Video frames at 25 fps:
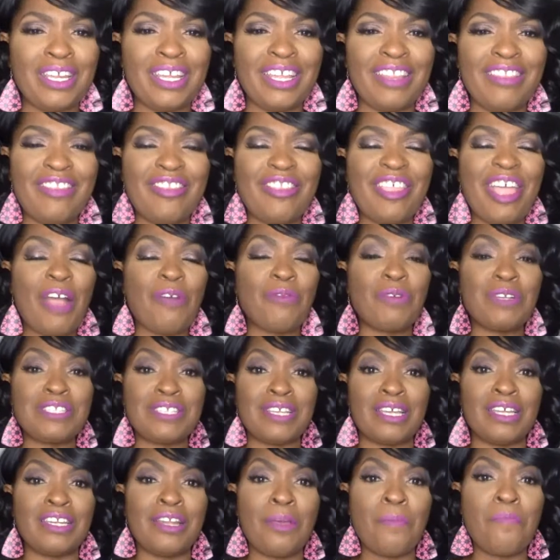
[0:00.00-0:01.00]
in. That was
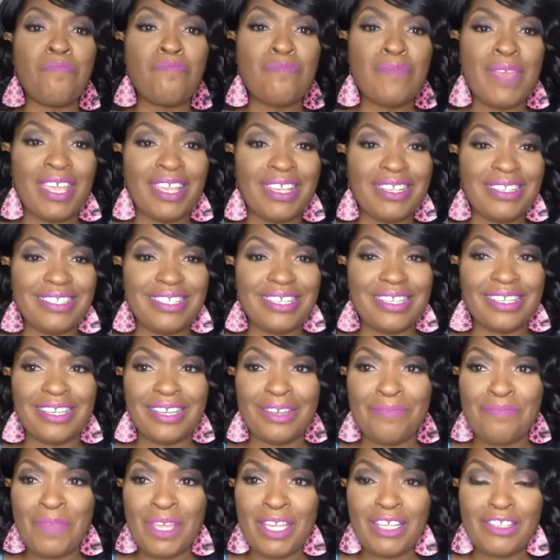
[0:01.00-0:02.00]
an amazing,
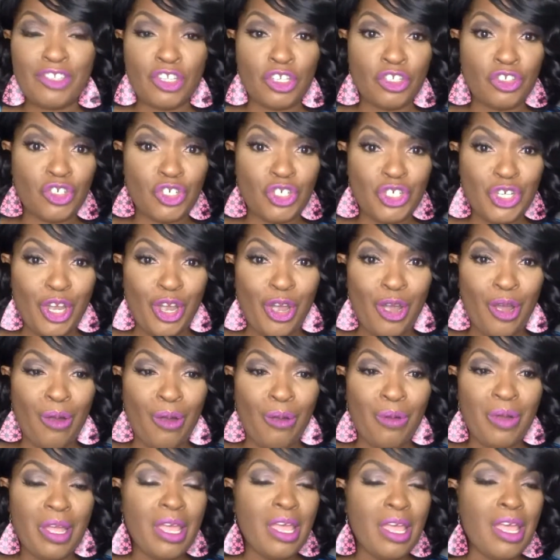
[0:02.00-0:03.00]
amazing
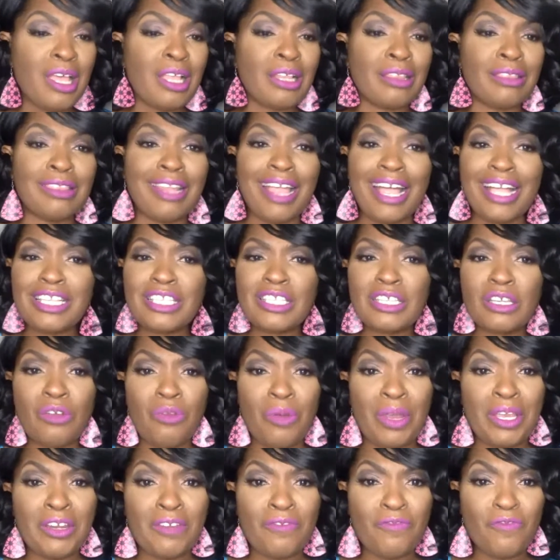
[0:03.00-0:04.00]
show. Lots of
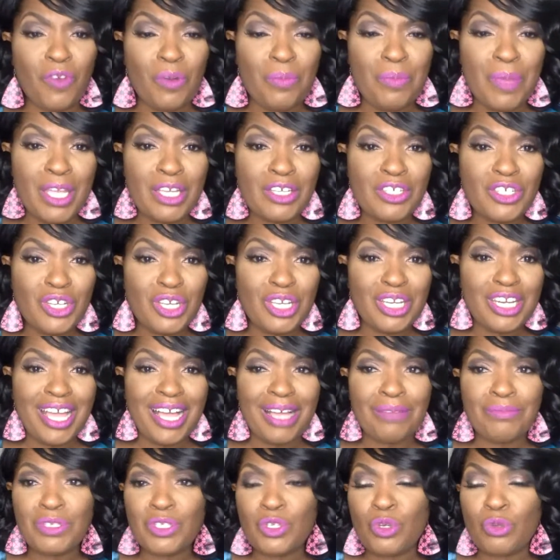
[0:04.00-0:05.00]
great information.
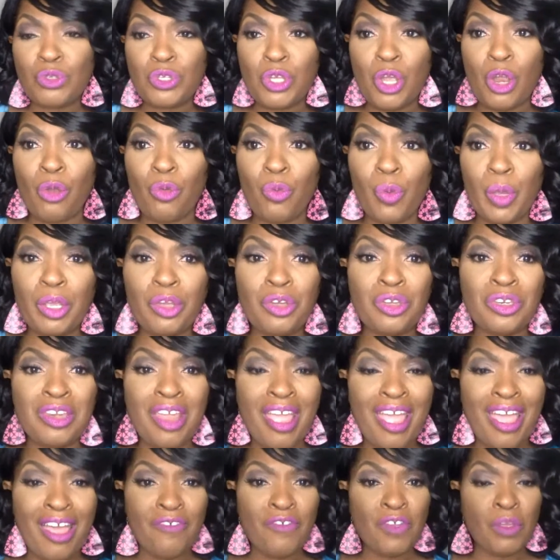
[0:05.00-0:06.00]
I'm so sorry we couldn't
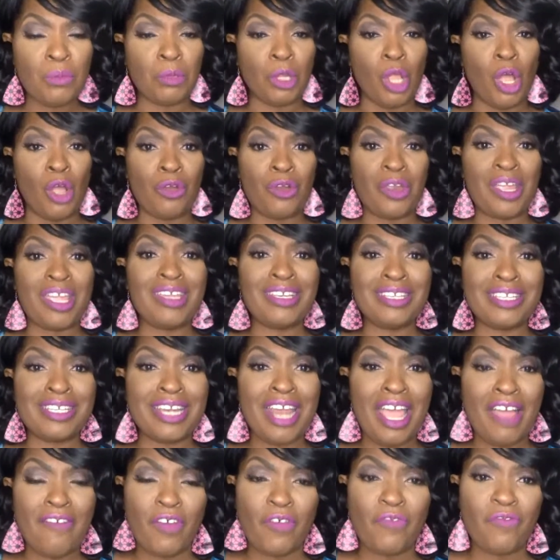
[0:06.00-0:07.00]
have him longer. He did
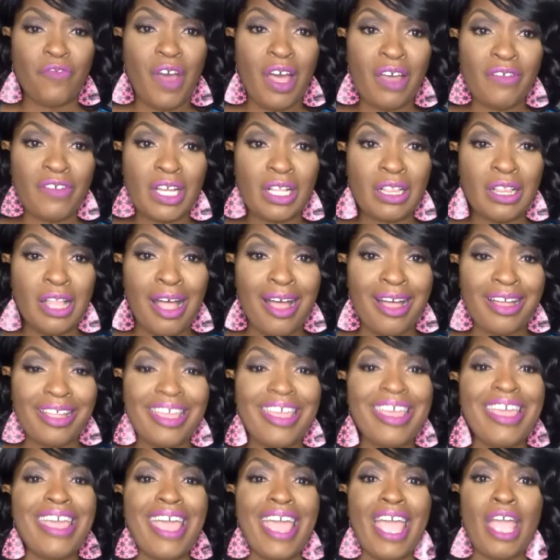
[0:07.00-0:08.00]
have a 5 o'clock,
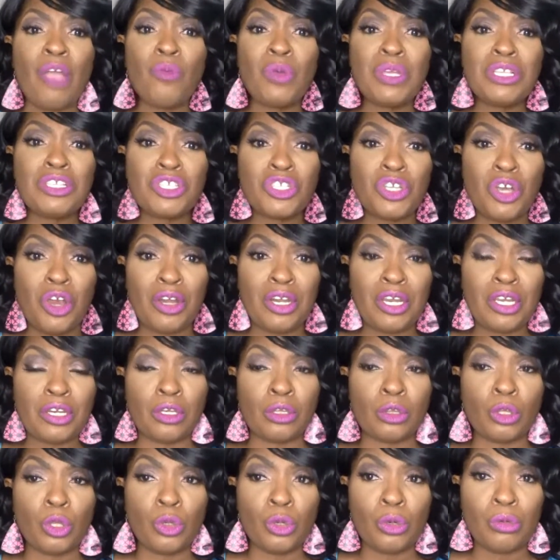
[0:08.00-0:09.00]
and we started a
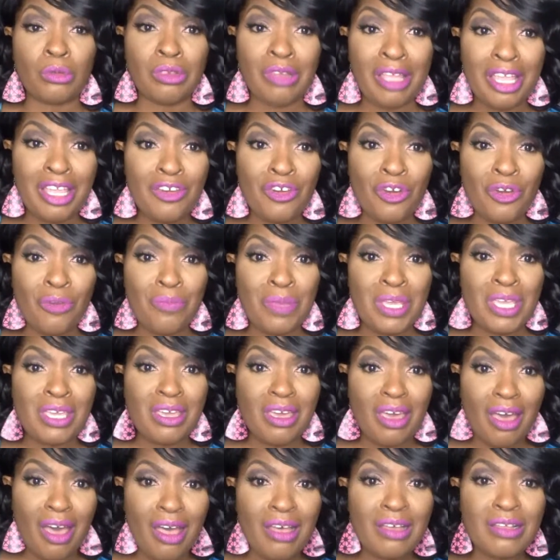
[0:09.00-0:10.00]
little later
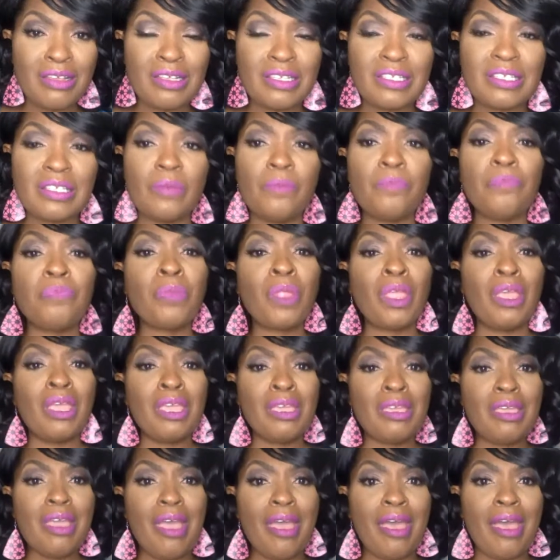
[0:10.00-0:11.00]
because
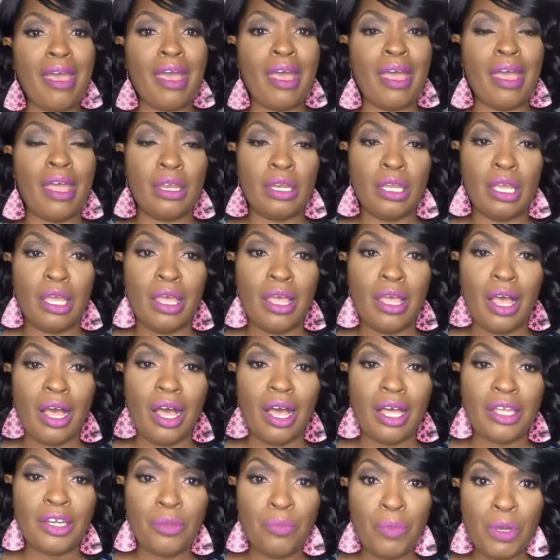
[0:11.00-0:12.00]
he had
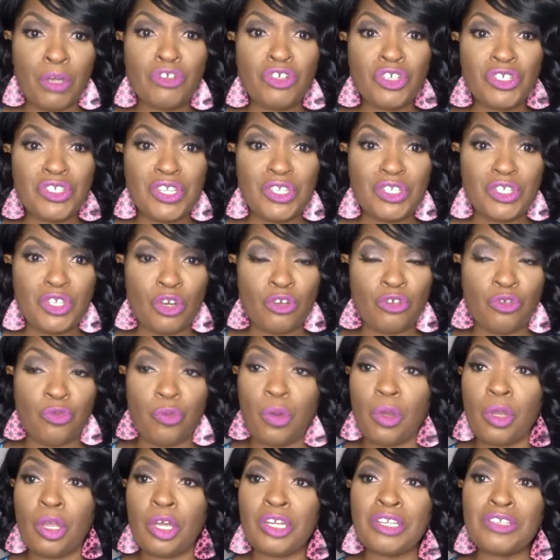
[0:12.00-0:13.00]
an emergency surgery.
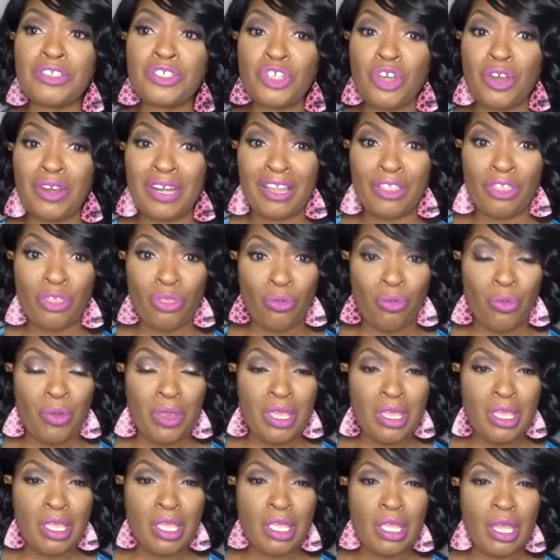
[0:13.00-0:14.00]
We were going to start at
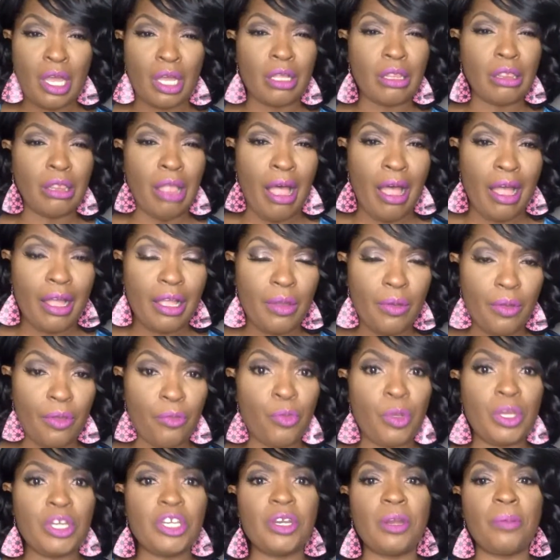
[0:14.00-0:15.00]
3 o'clock, and
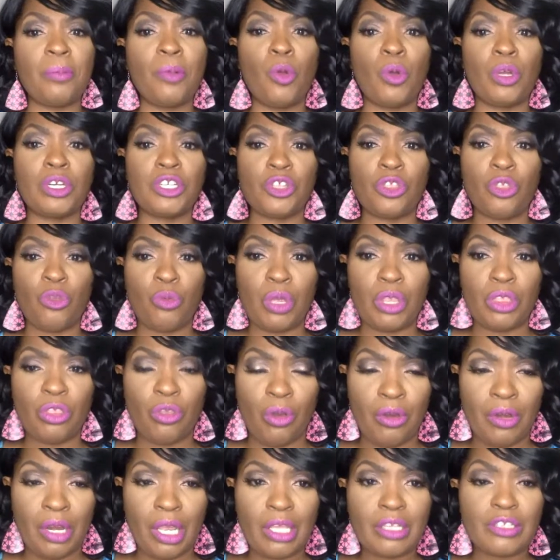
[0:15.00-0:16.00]
we ended up going to
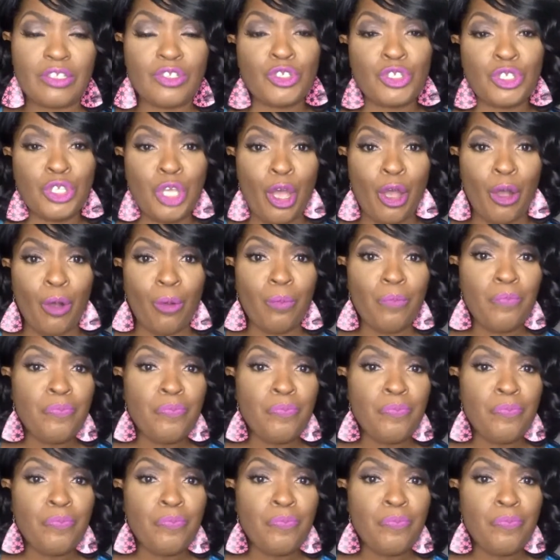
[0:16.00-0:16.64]
3:30. So